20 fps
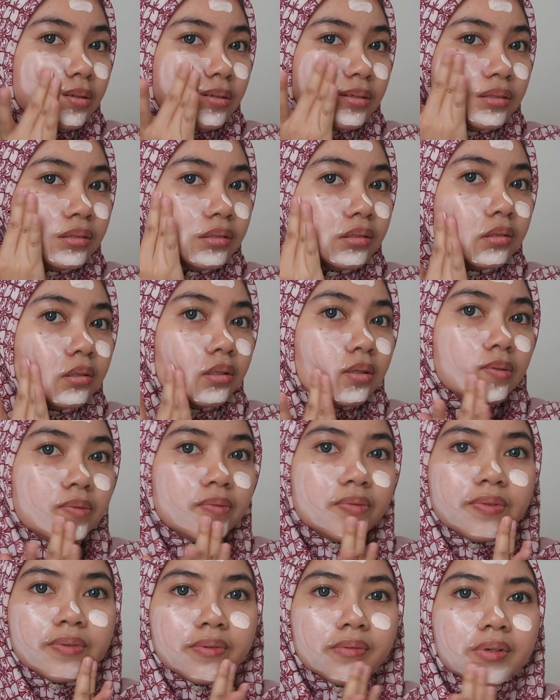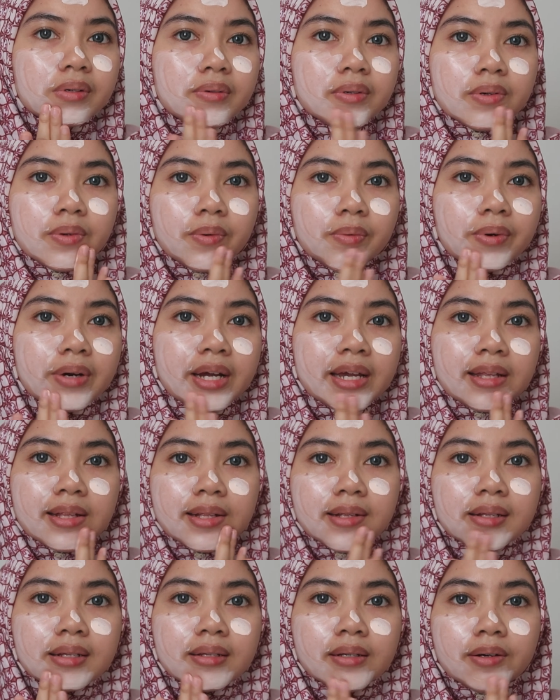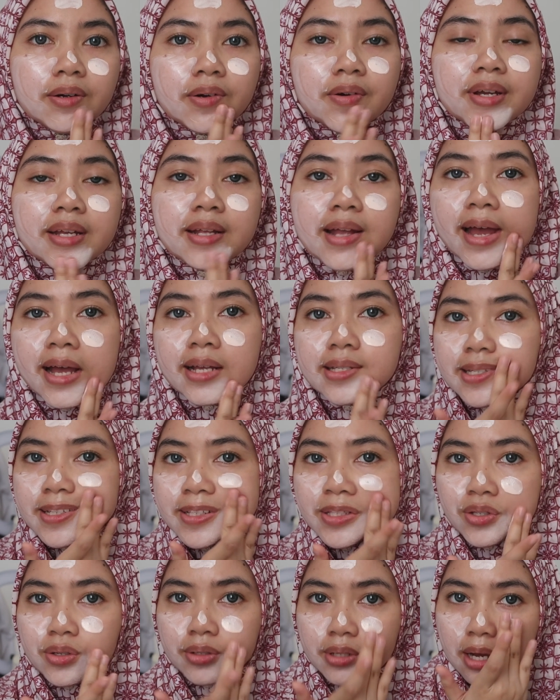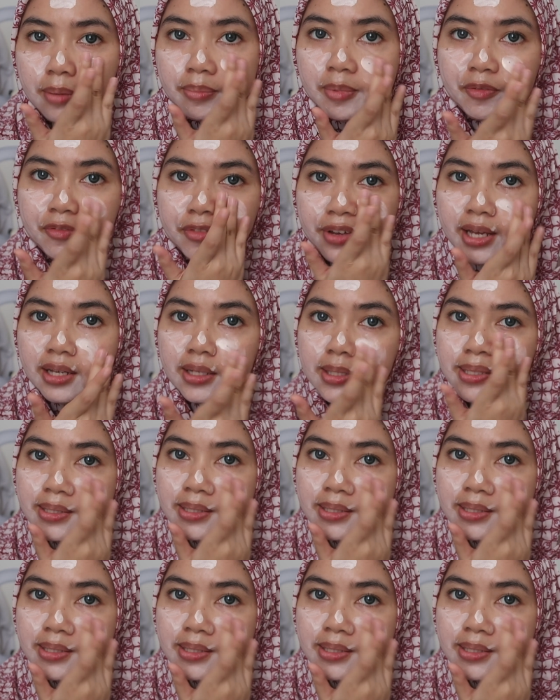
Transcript: It's so white. Oh, it has a tone up effect.